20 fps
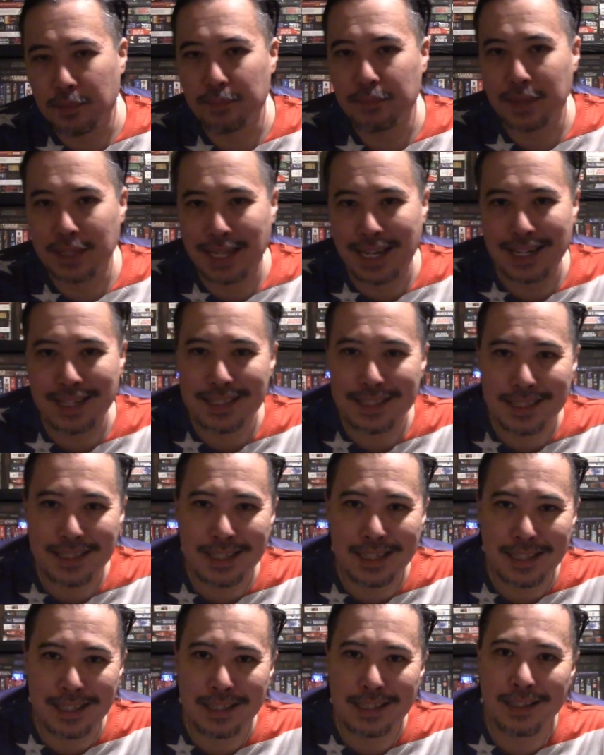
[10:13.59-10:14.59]
again,
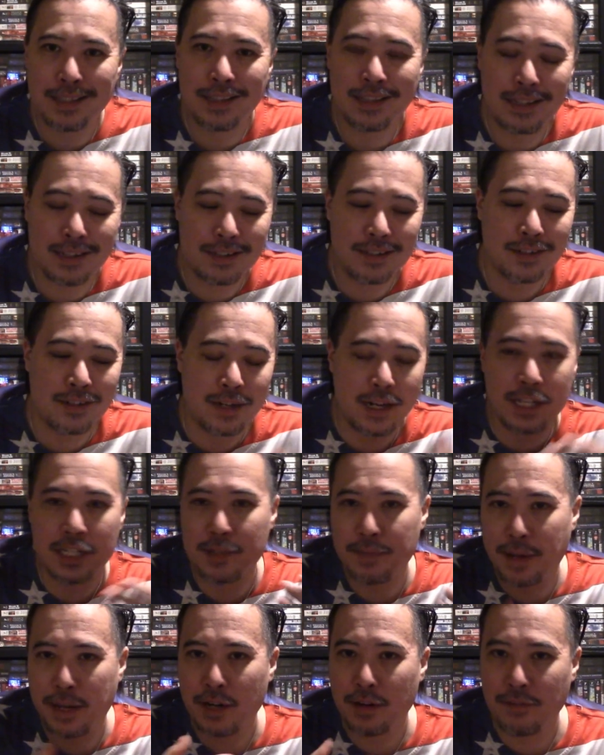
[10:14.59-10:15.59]
there needs to
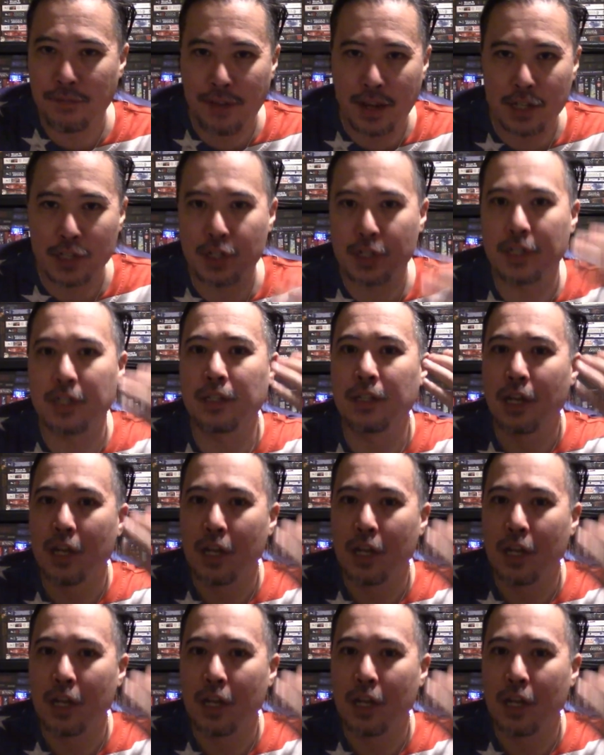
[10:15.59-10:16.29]
be intervention,